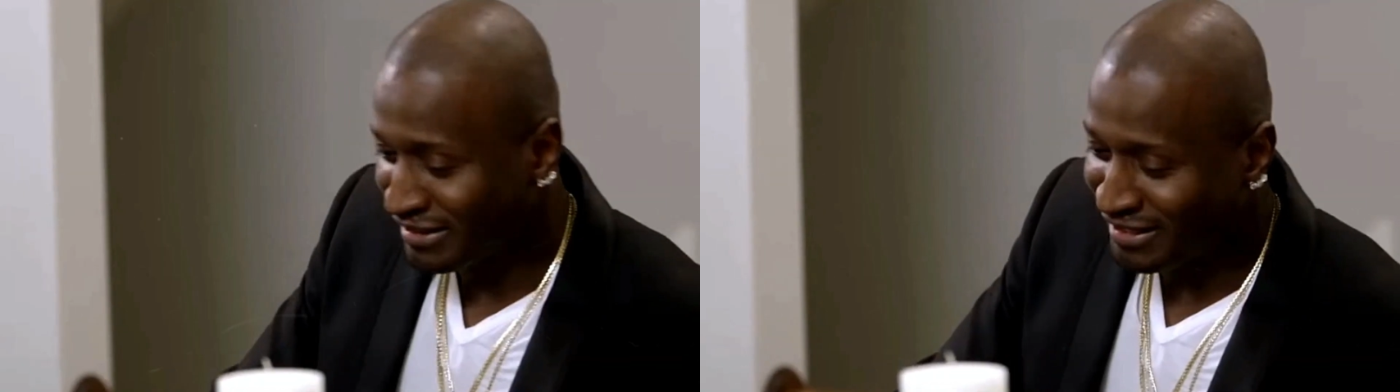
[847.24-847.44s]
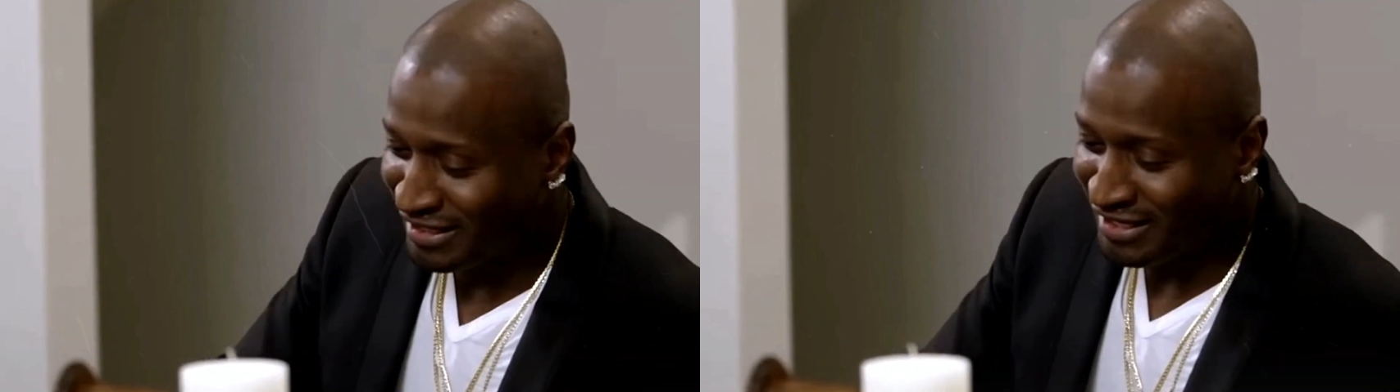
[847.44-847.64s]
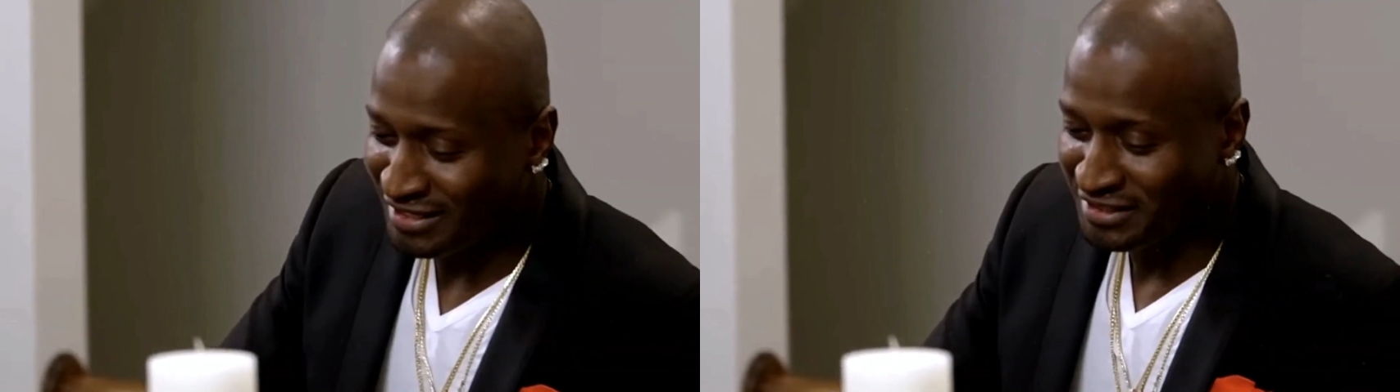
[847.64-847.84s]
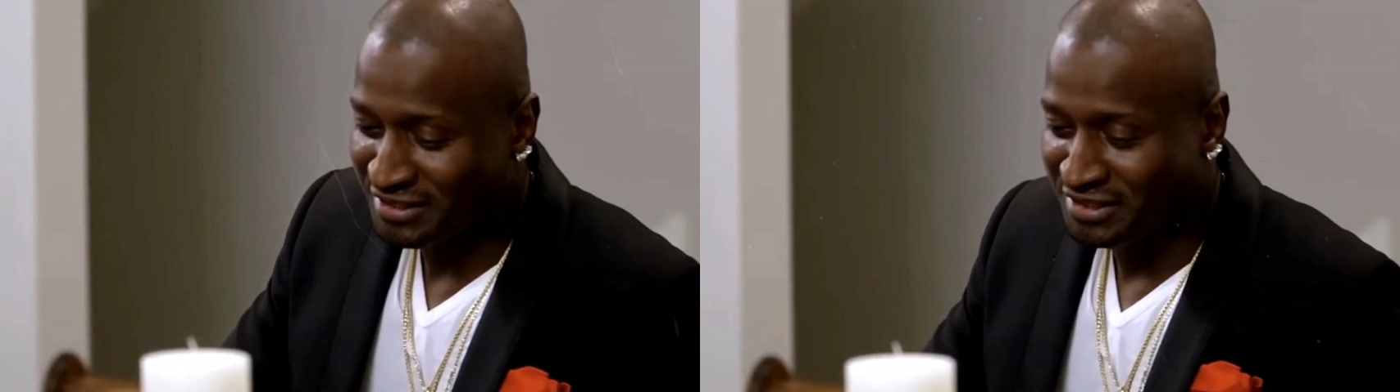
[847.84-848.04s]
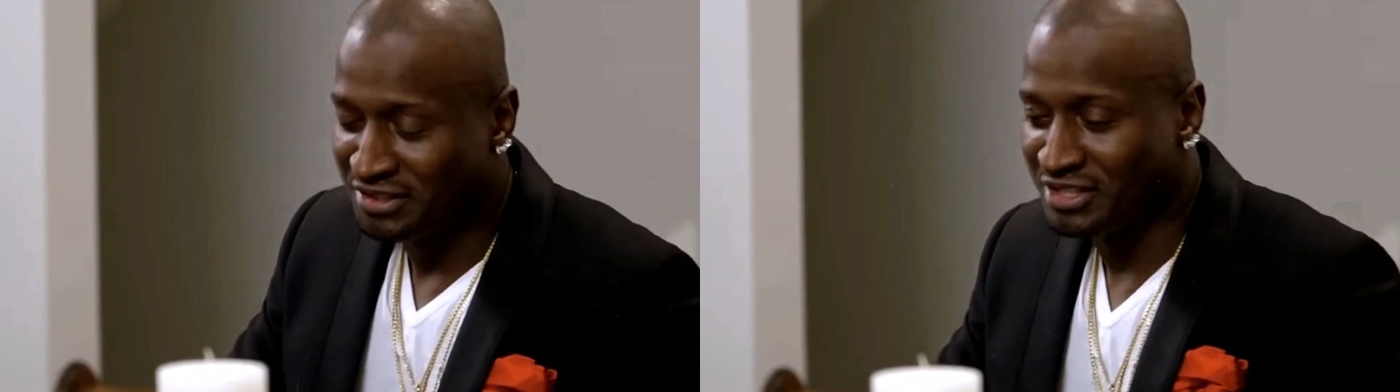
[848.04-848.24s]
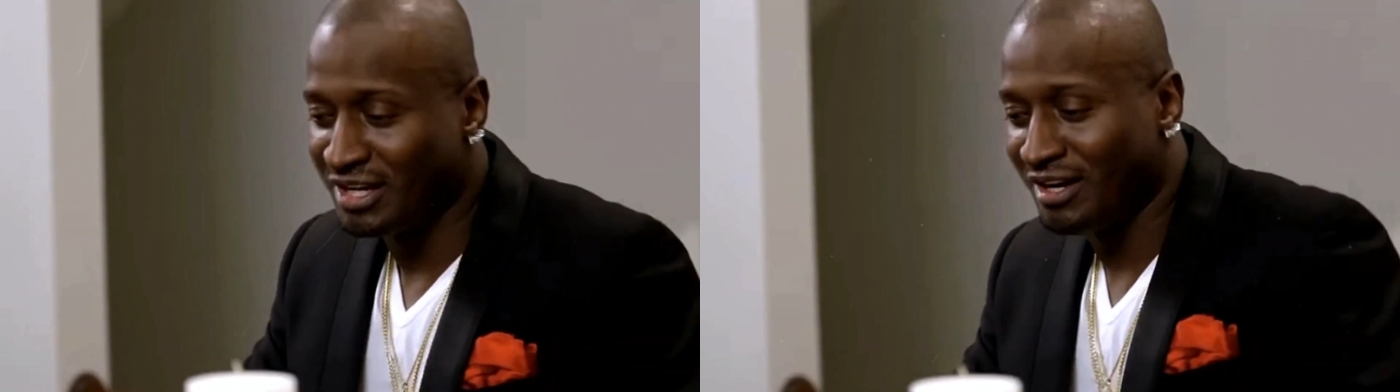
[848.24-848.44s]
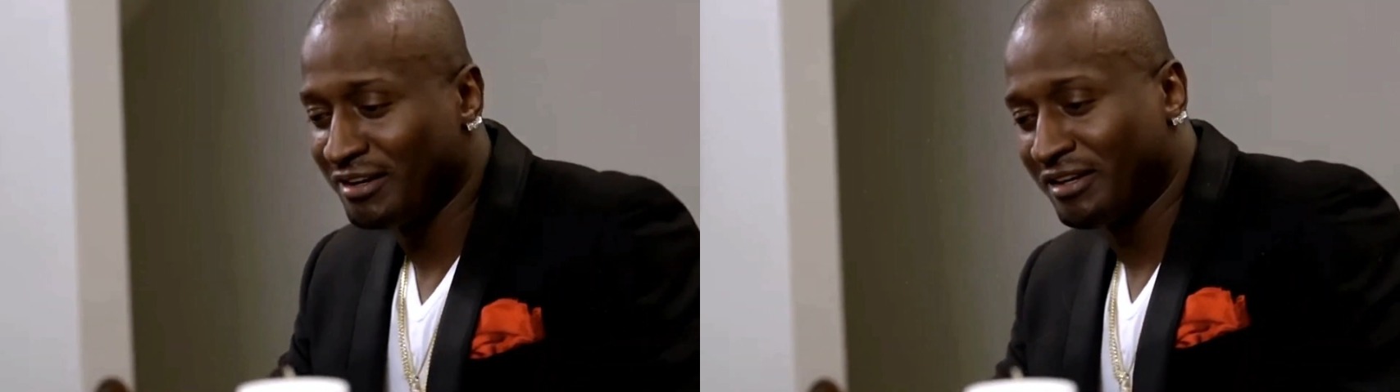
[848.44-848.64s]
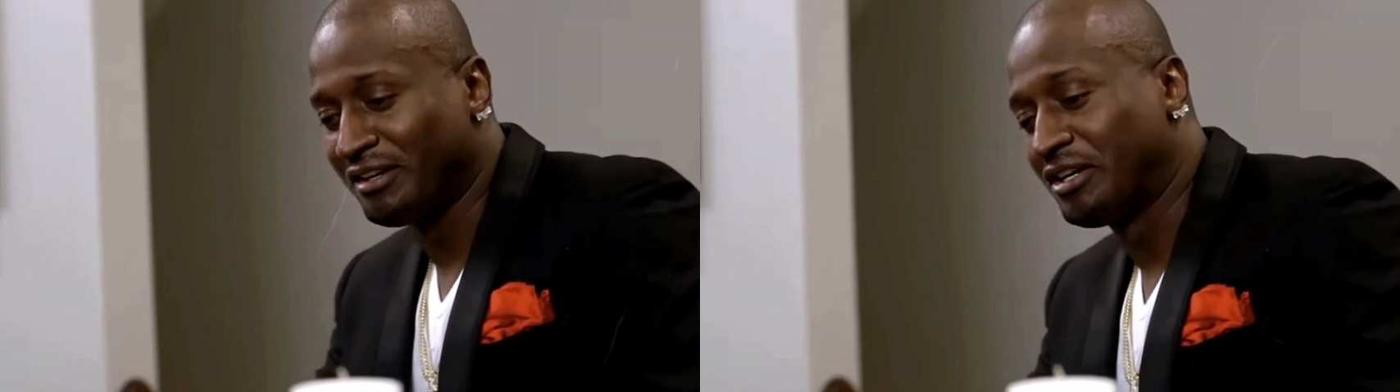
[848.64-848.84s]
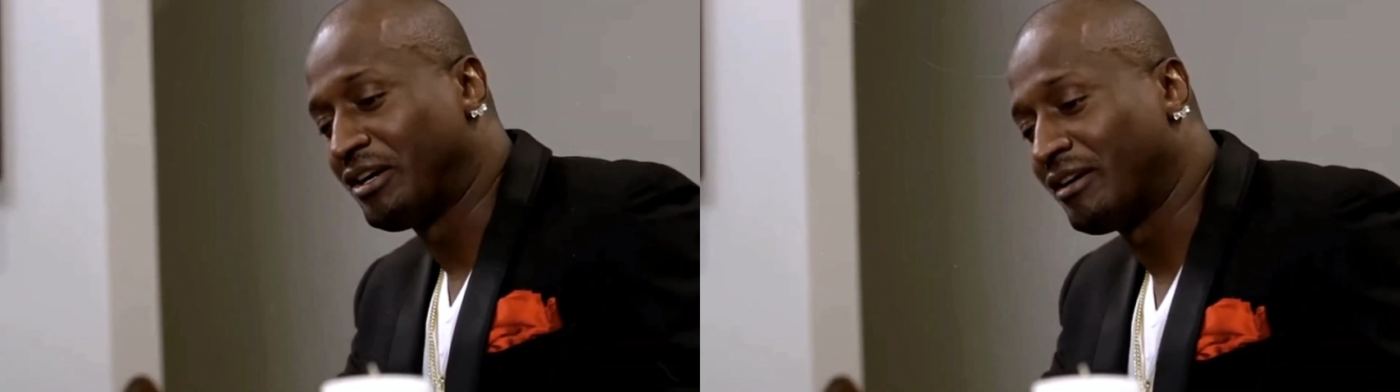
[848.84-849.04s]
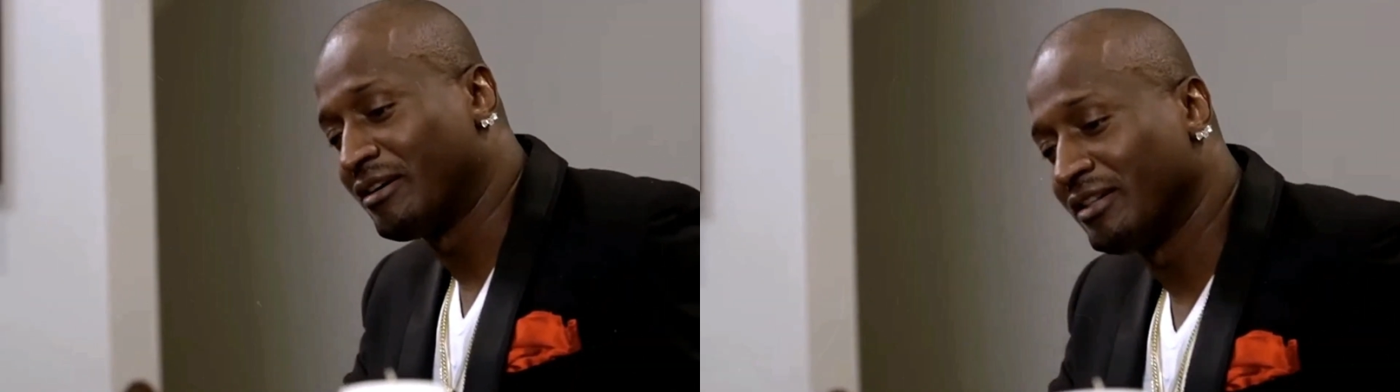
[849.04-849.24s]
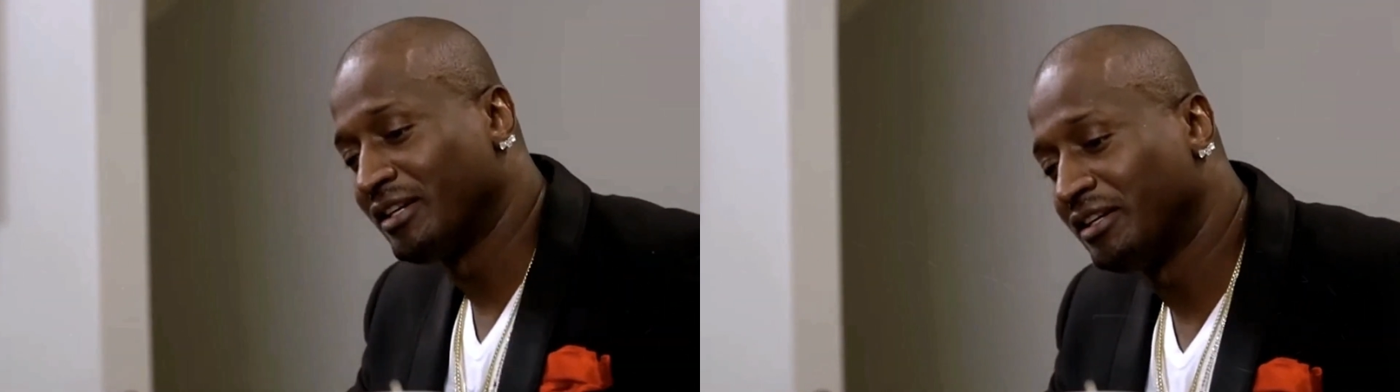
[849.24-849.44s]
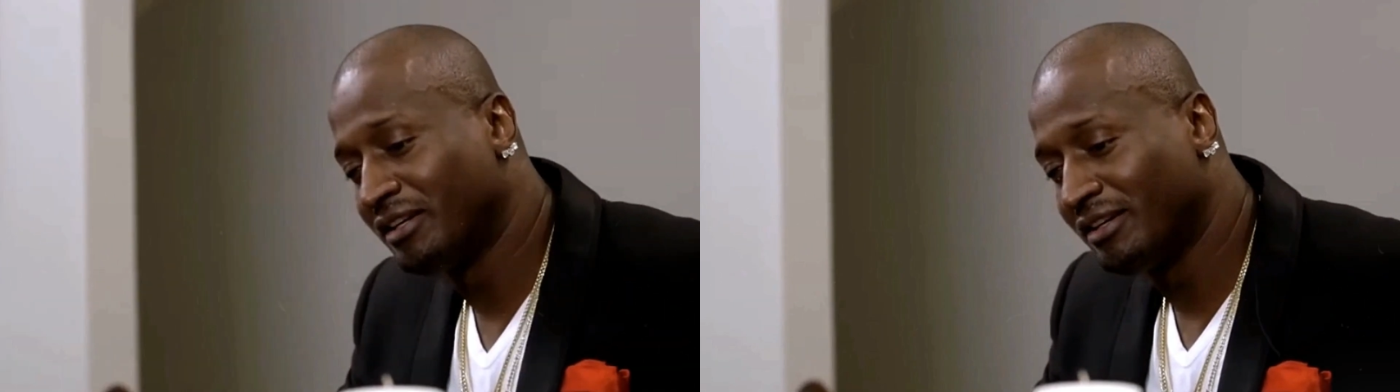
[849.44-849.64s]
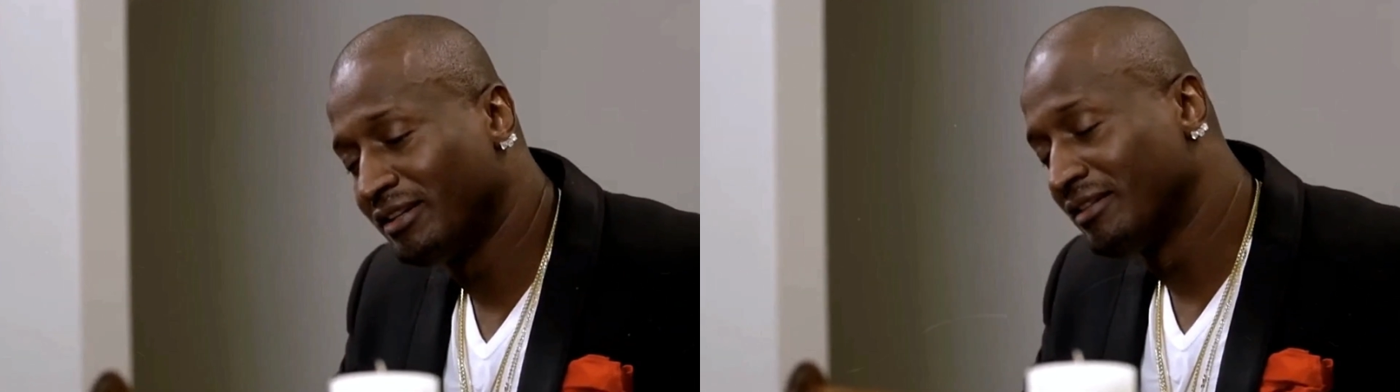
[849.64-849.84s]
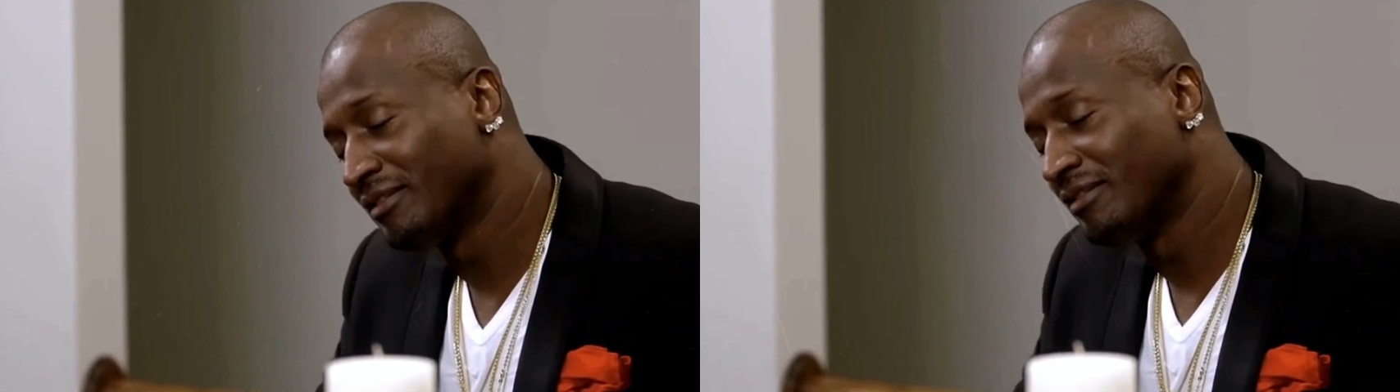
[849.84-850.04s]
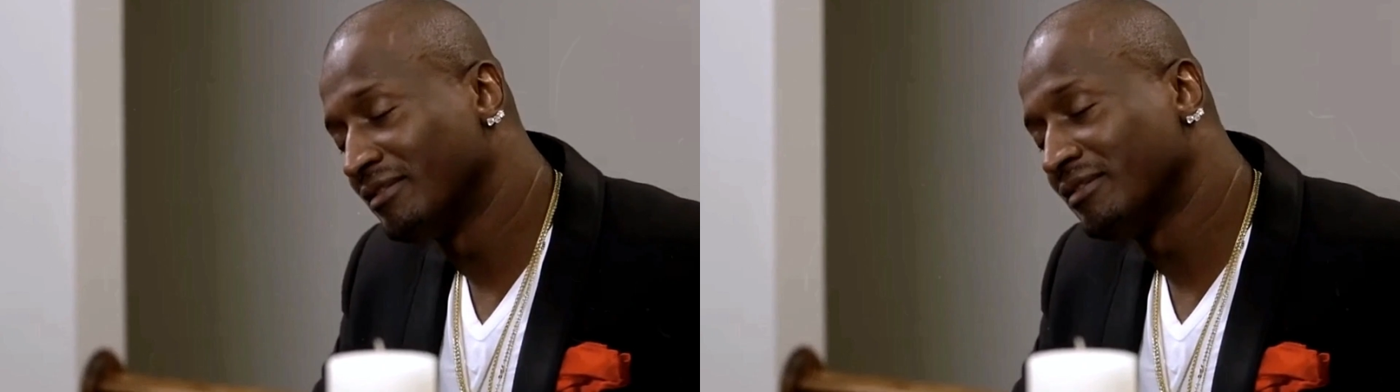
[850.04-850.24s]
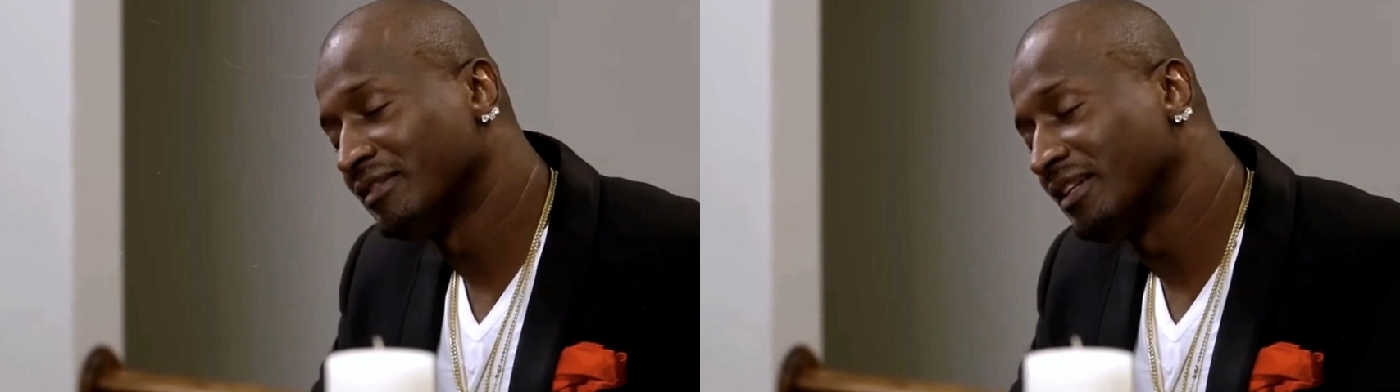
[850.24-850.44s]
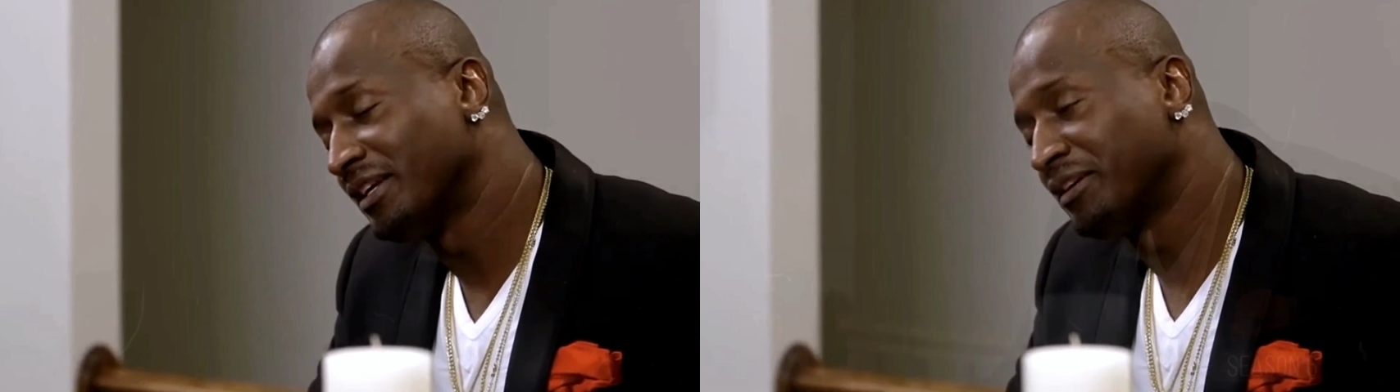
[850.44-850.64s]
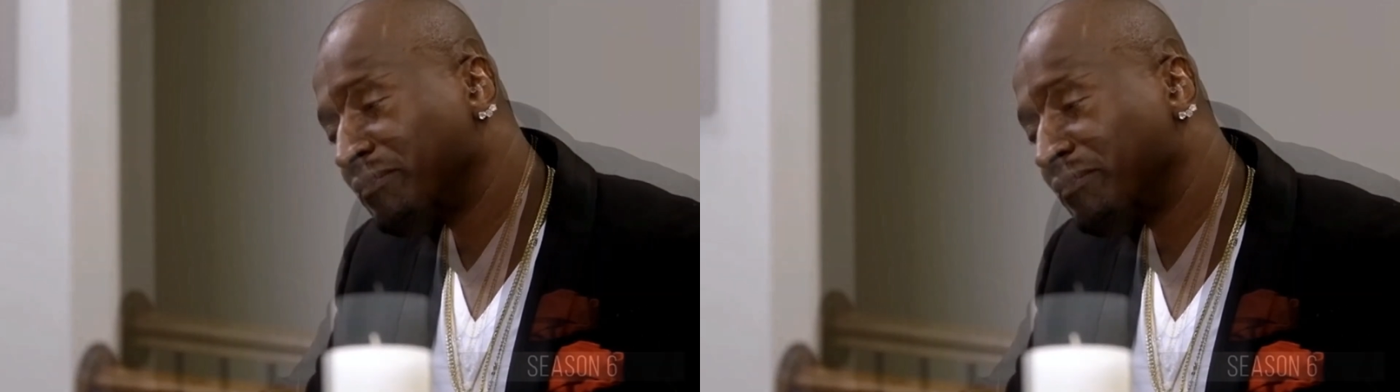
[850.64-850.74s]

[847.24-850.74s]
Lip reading: and said, "I see him trying to make it look like I was forced